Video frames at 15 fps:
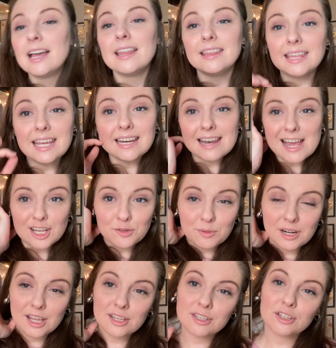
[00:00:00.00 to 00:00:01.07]
The next
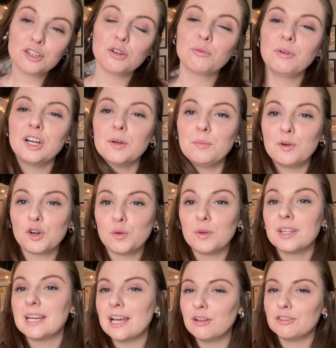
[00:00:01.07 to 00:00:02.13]
one is to read a book with
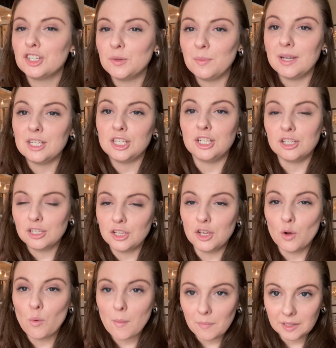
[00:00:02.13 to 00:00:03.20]
an
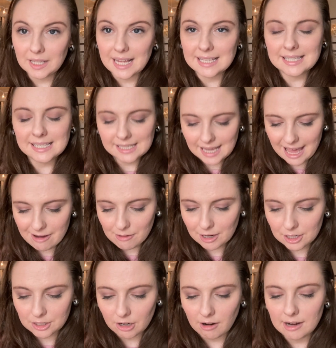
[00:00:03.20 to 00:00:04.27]
LGBTQ plus
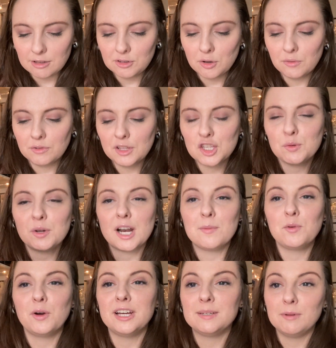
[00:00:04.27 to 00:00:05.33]
character. And so for this one,
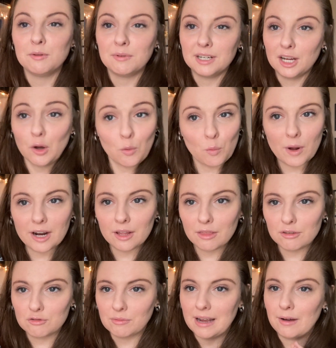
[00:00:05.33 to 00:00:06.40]
I'm going to be reading Where
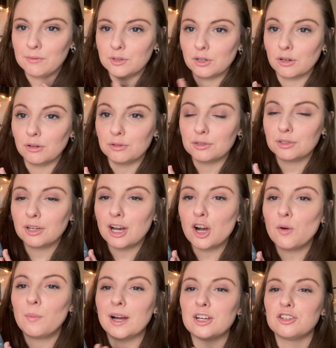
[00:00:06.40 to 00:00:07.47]
the Drowned Girls
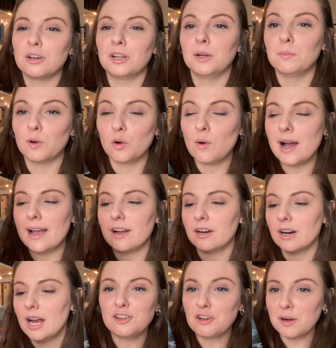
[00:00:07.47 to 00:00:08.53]
Go by Seanan
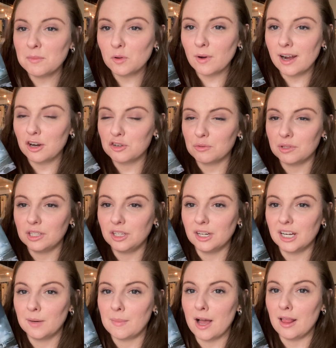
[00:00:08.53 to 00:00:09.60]
McGuire. Seanan McGuire is really
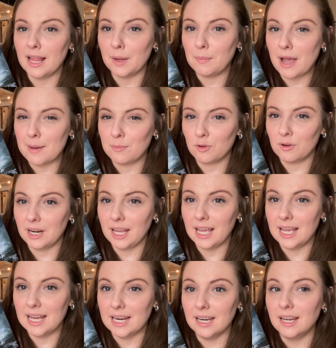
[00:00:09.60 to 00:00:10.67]
good about like peppering
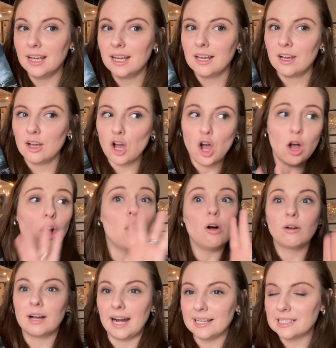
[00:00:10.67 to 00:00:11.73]
in
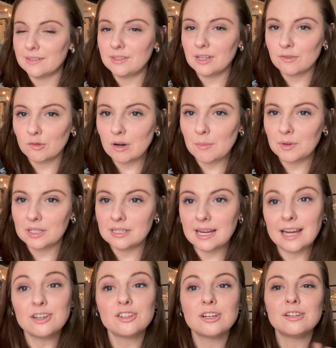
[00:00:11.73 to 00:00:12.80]
all kinds of different
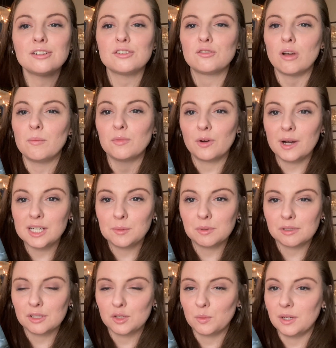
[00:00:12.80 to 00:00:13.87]
representation, so I'm going to
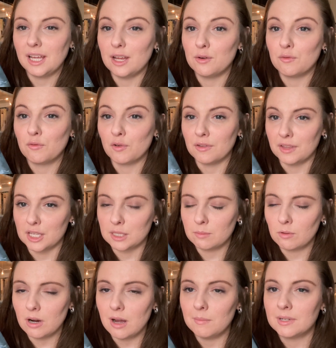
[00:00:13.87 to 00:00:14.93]
put this one in for this
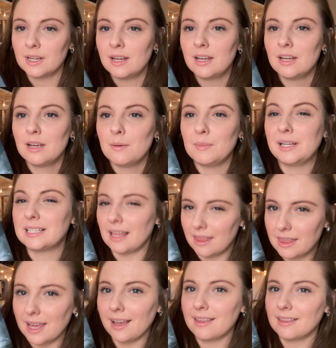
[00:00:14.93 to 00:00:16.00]
prompt because I
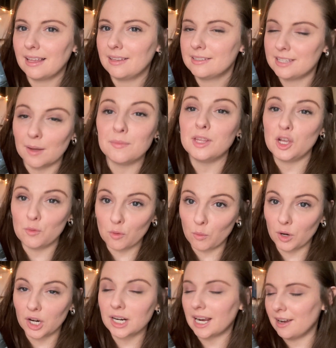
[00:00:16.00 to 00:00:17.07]
think something will
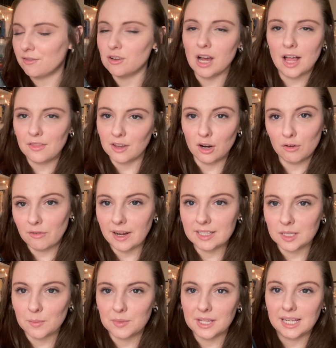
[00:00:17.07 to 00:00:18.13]
work. If not, then I'll find
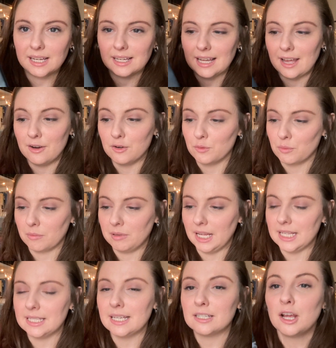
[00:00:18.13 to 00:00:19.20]
something and
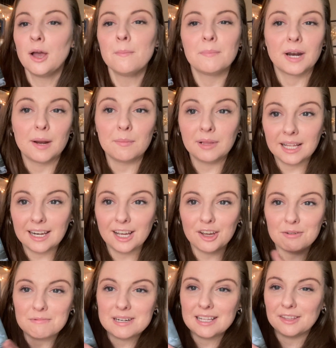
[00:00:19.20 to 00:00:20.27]
replace it. But I'm planning on
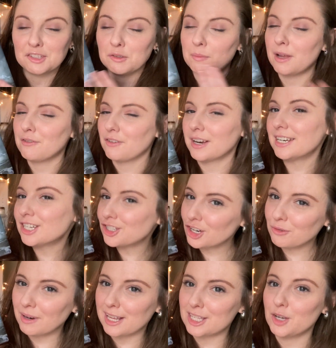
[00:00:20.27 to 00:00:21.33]
reading this with my friend
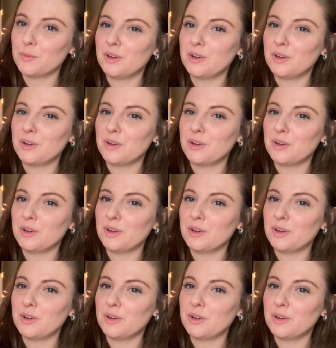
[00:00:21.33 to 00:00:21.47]
Teresa.